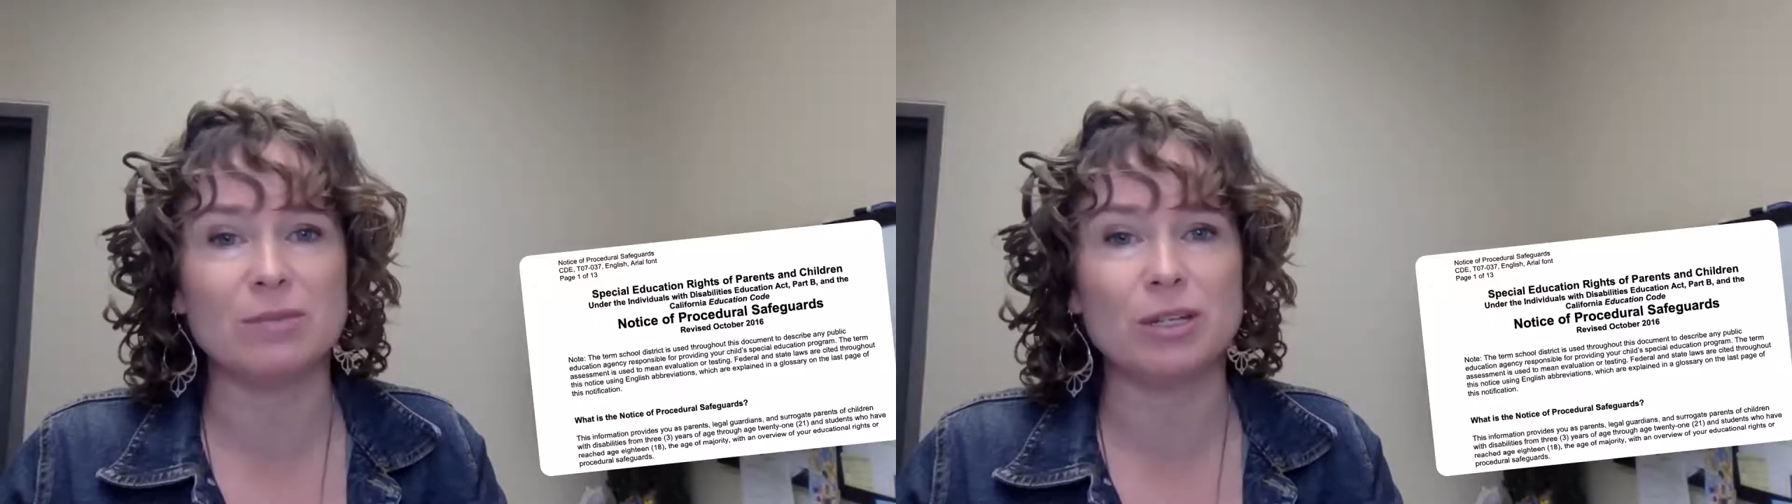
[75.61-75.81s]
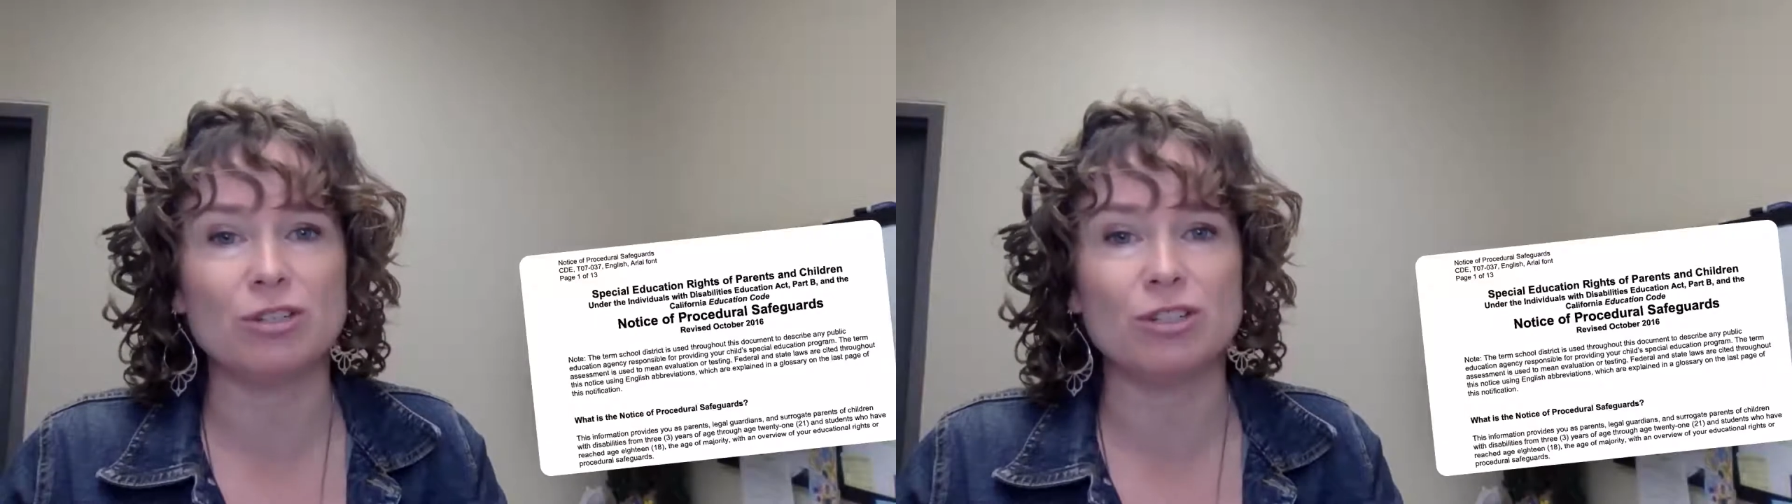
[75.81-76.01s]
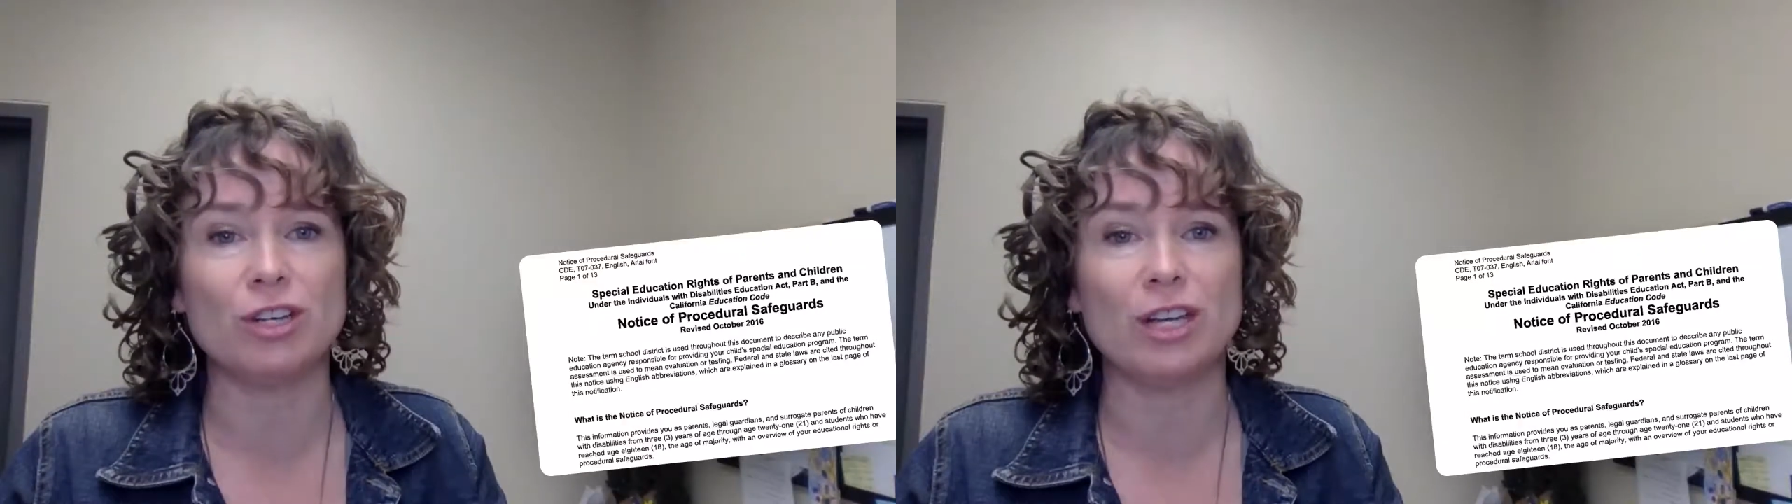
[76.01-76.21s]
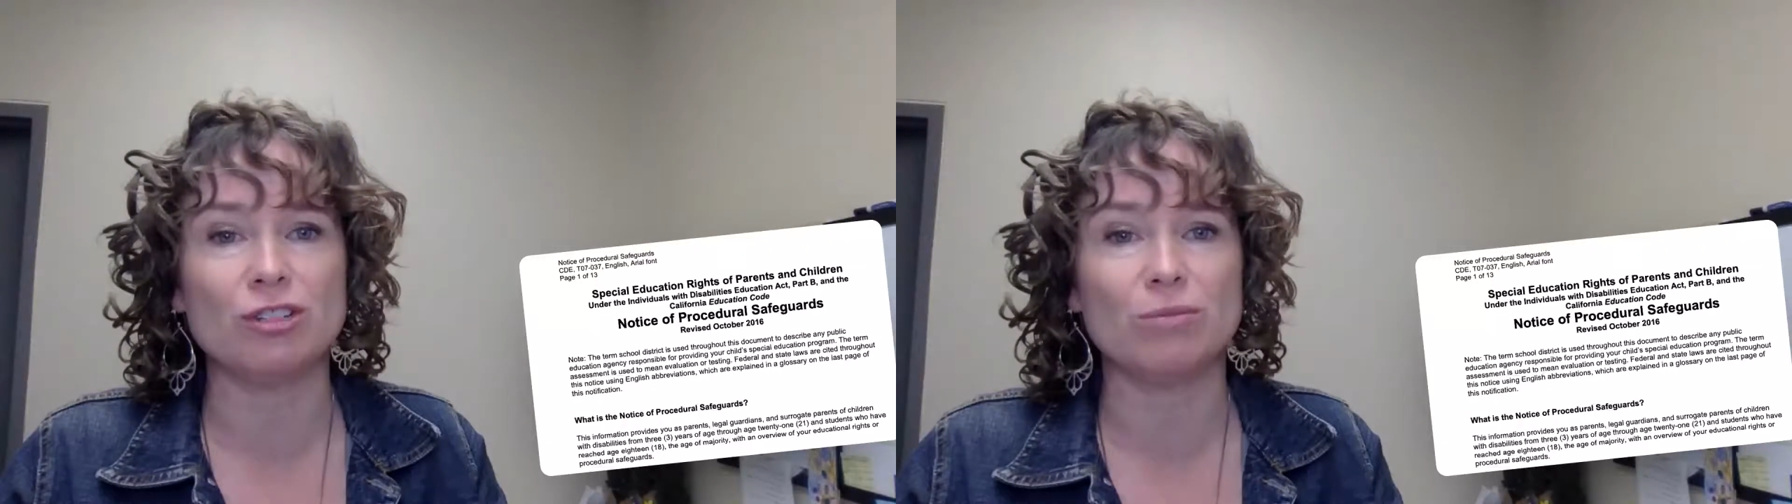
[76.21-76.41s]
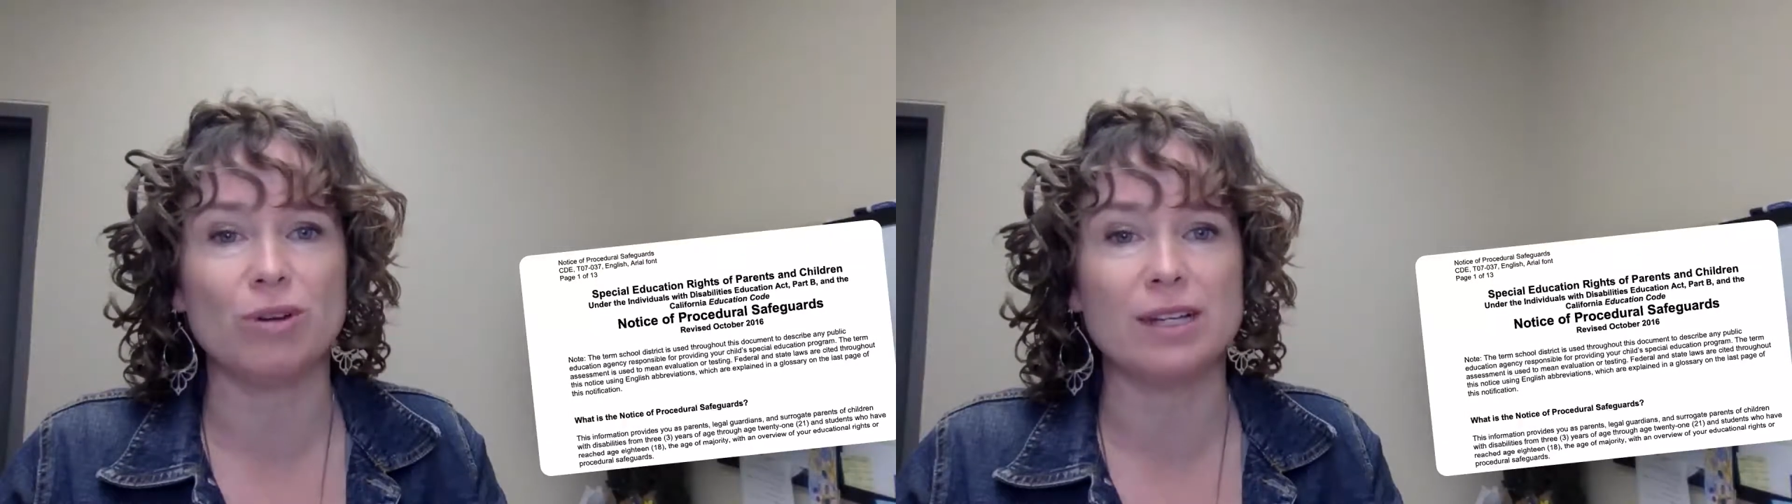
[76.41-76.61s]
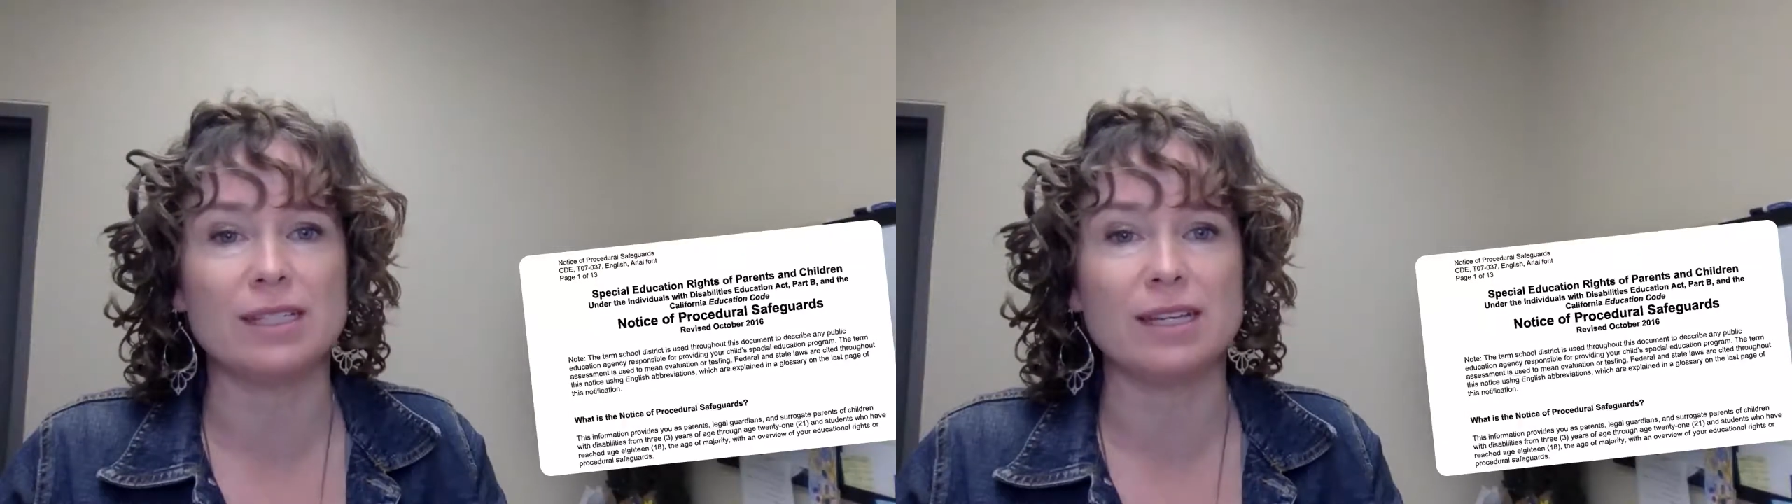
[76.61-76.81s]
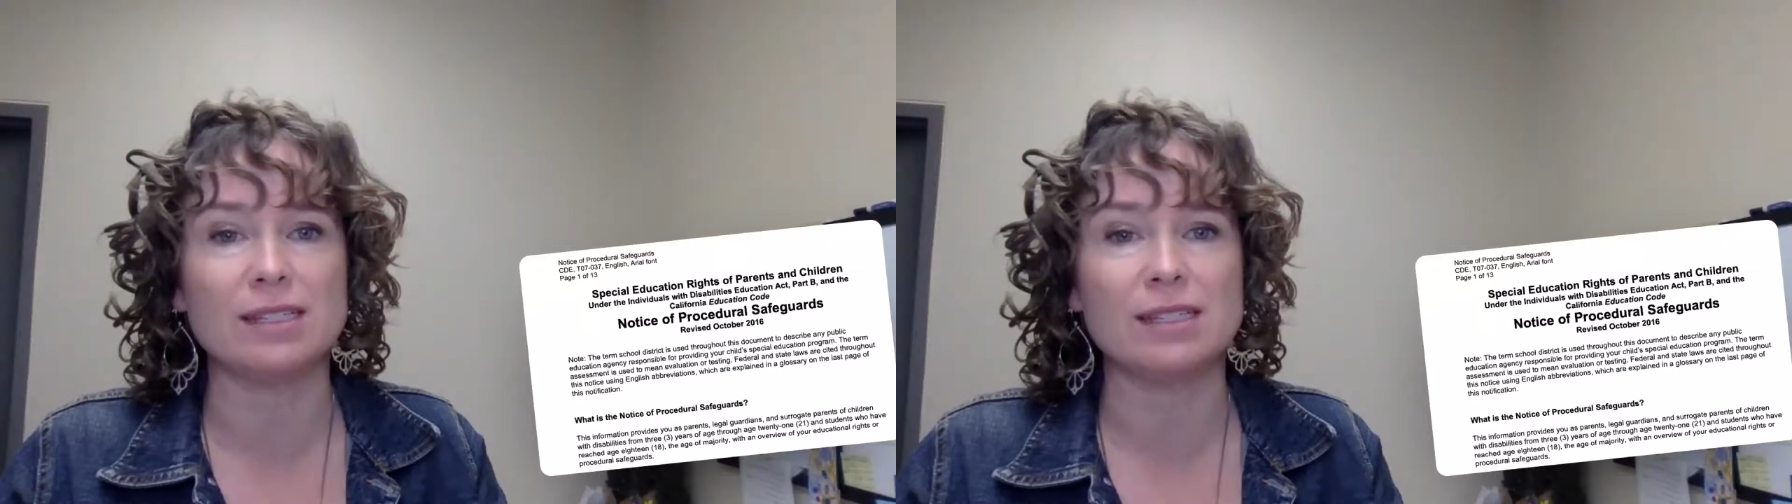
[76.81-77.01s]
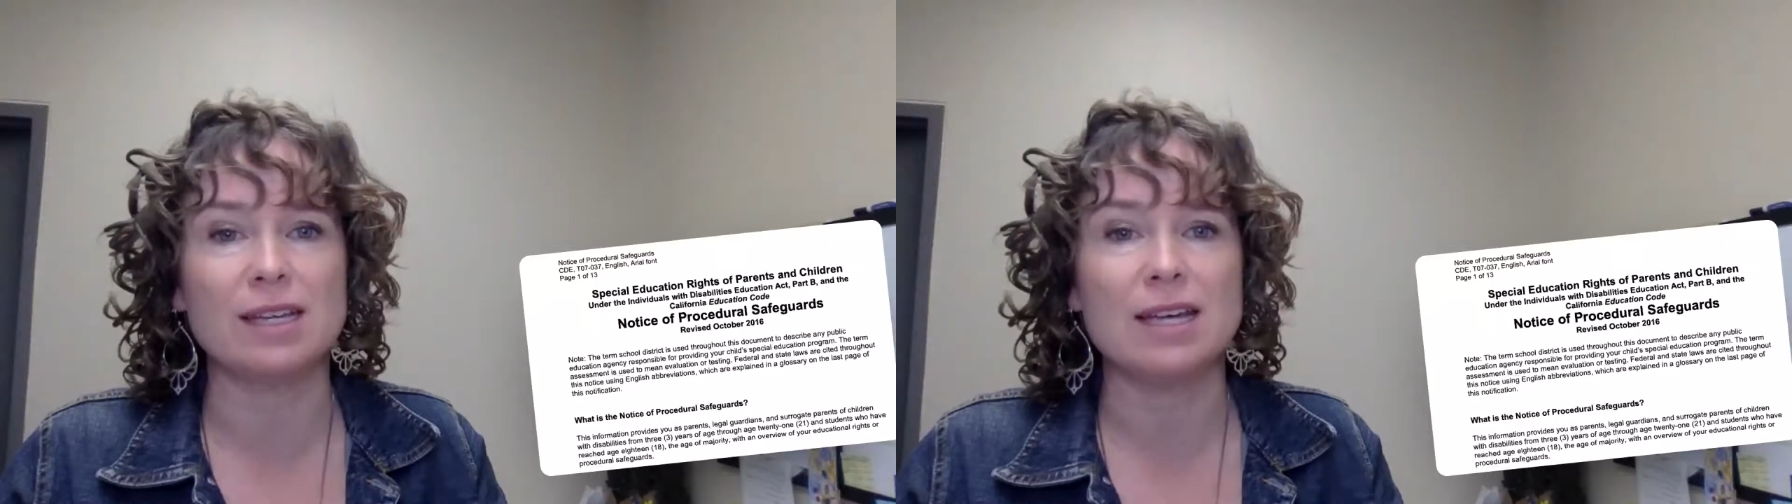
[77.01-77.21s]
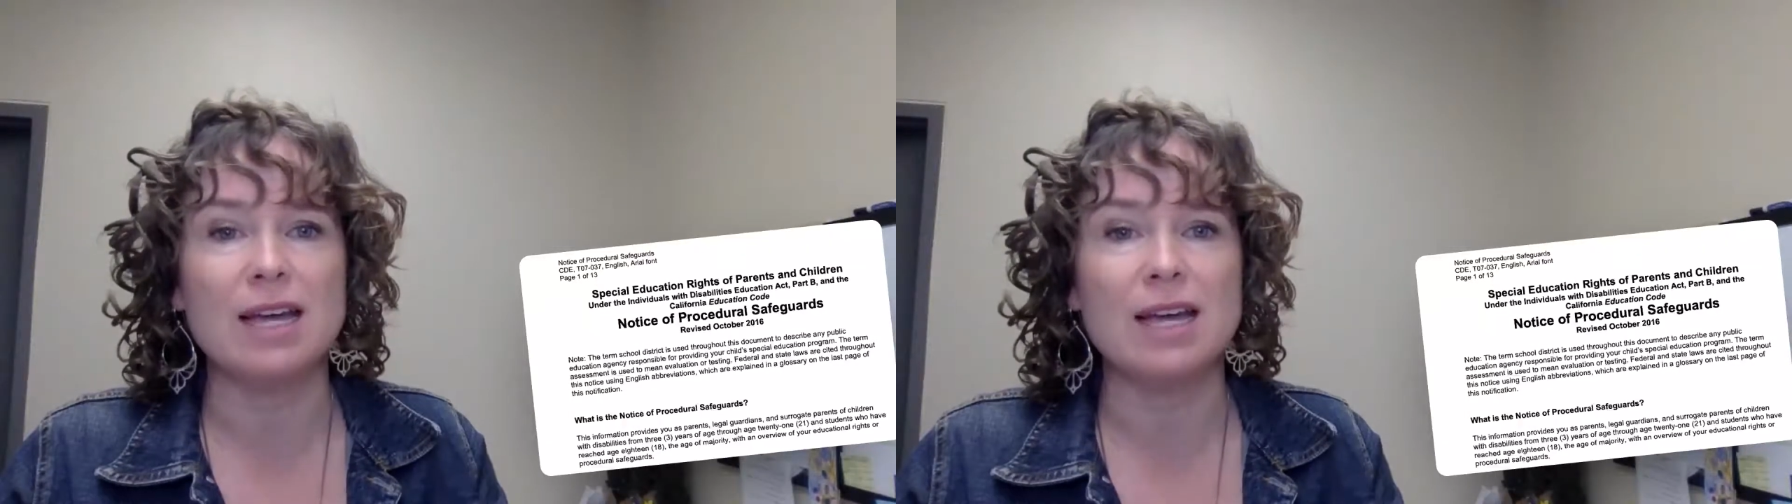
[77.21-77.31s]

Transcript: special education process.